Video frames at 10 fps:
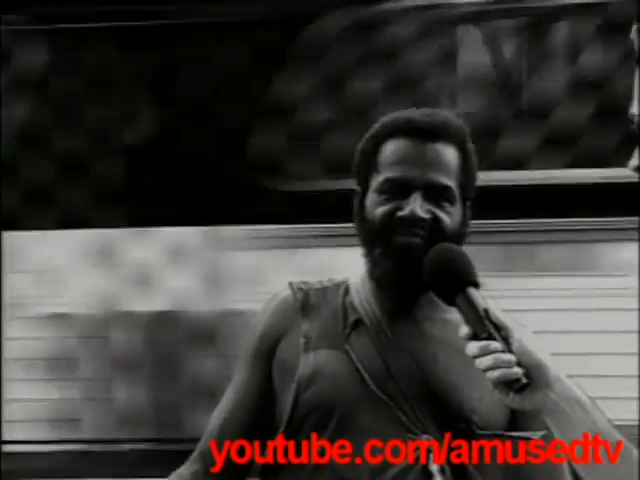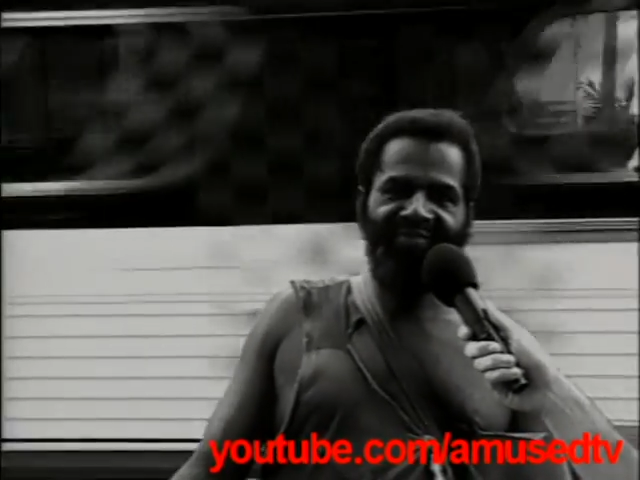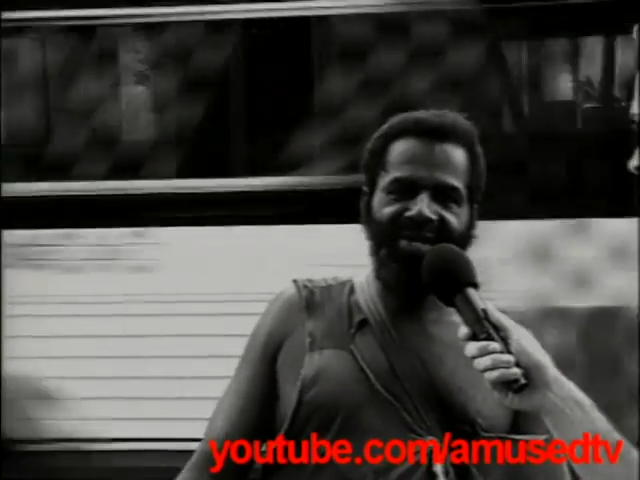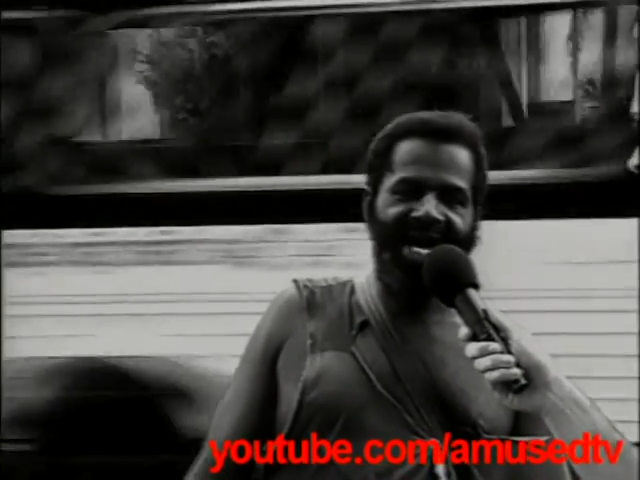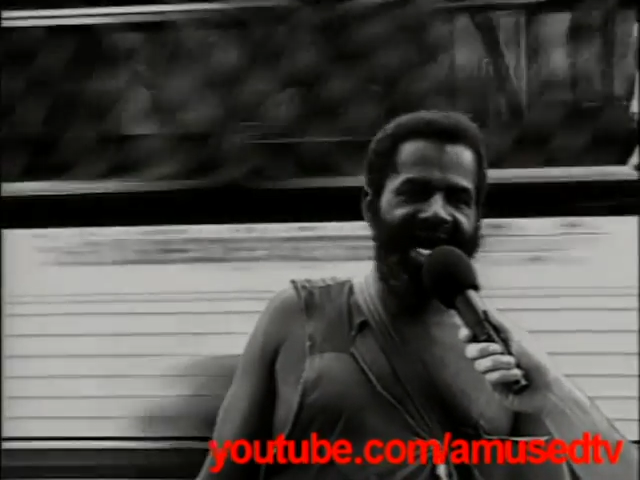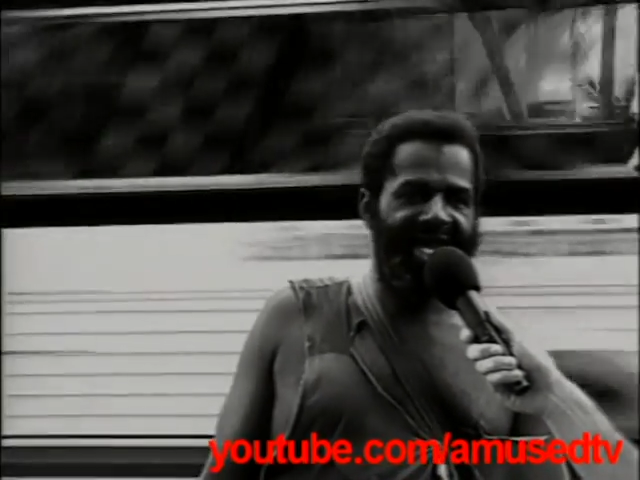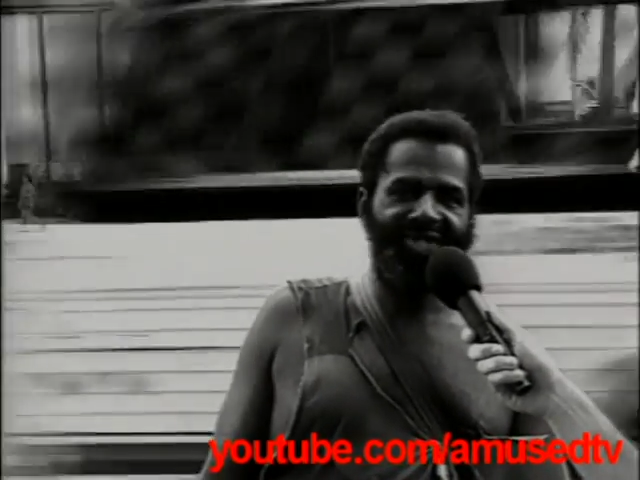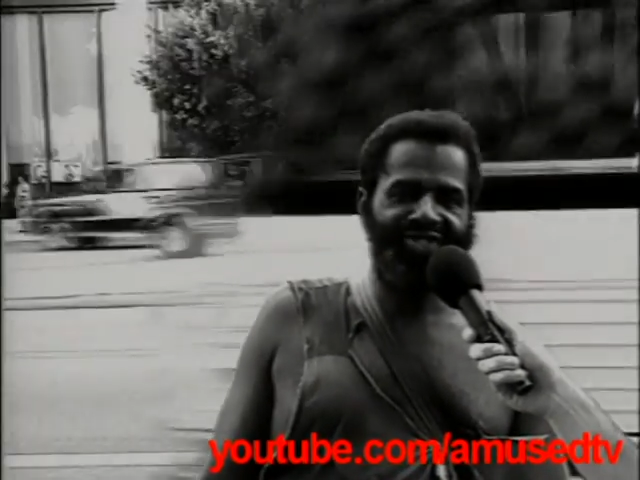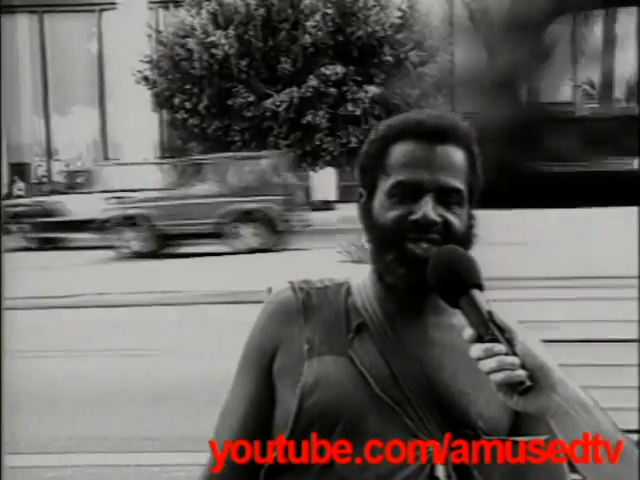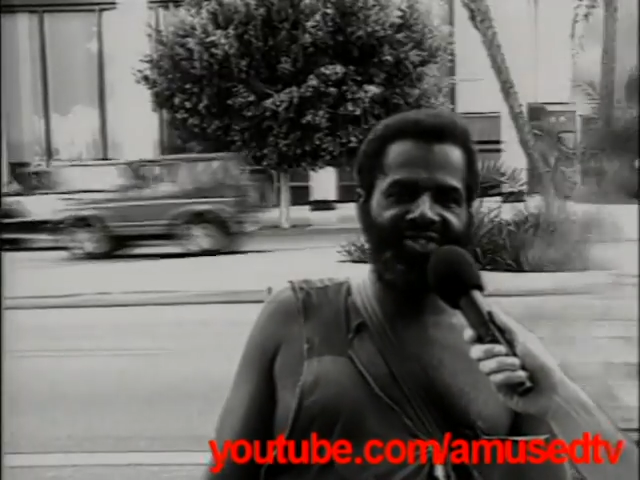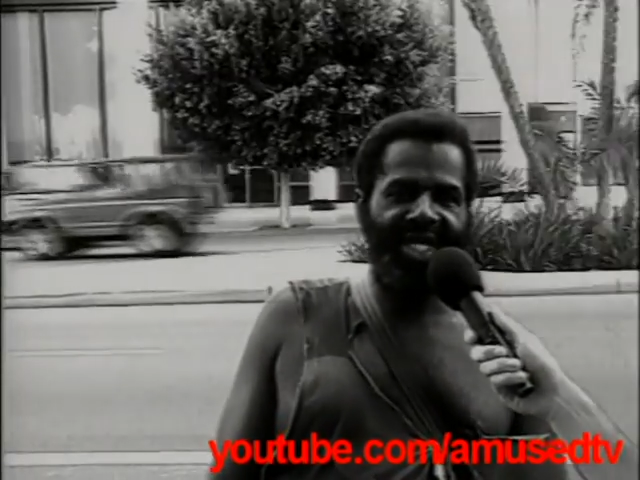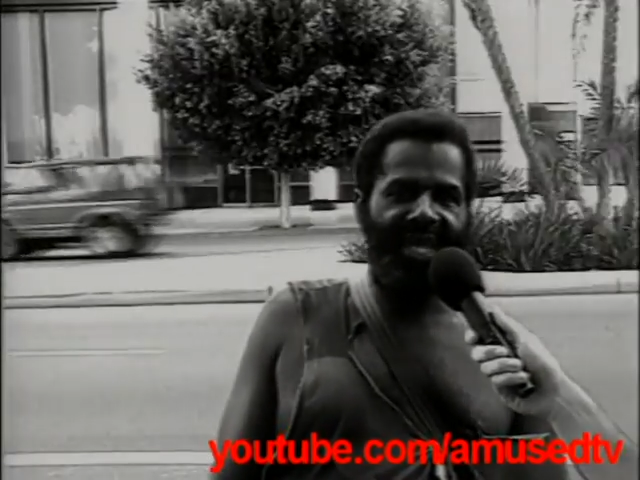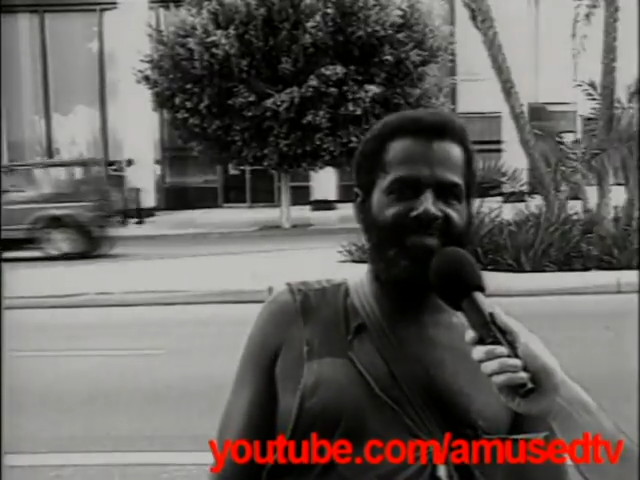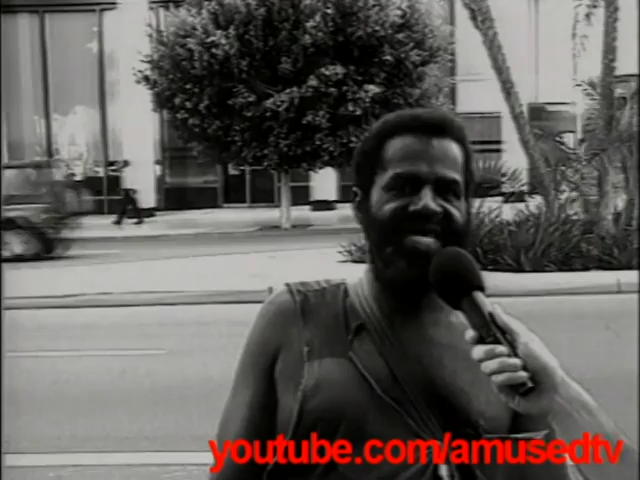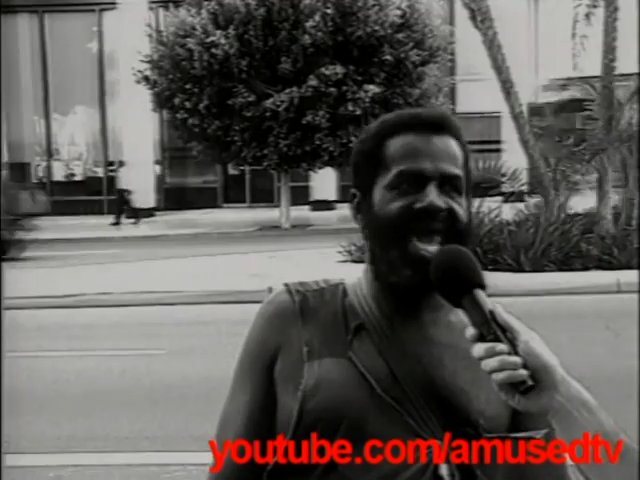feel I got to sit down and
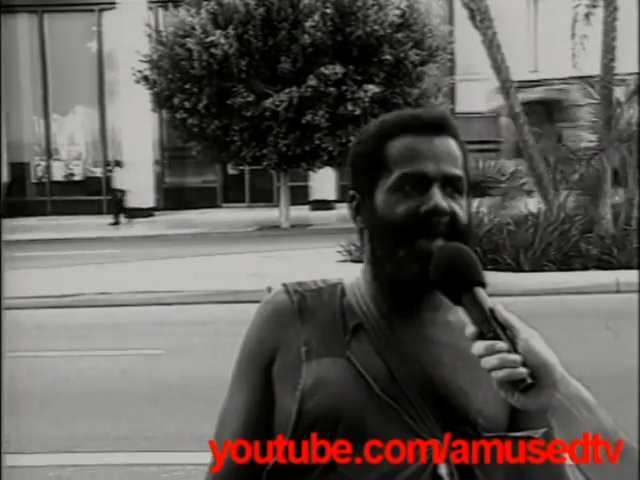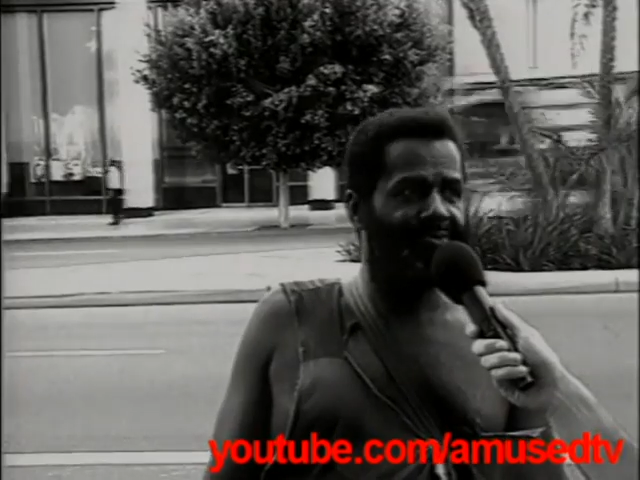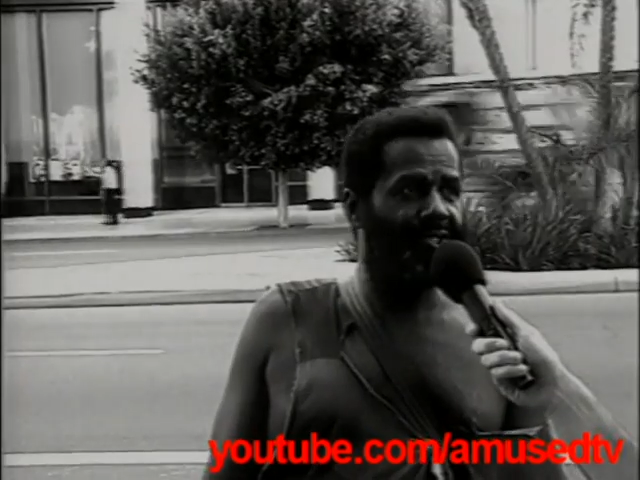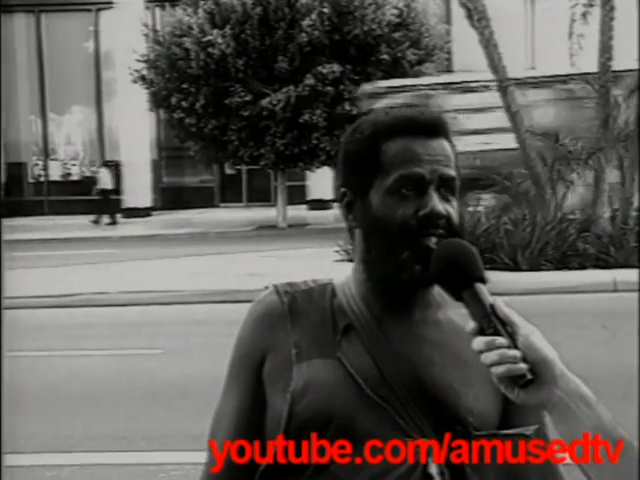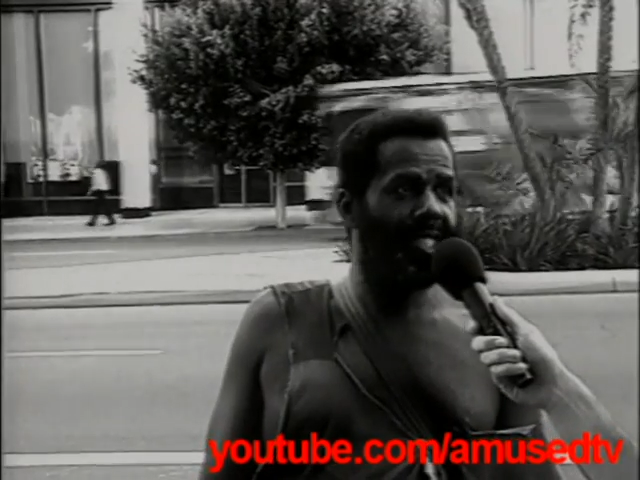be absent.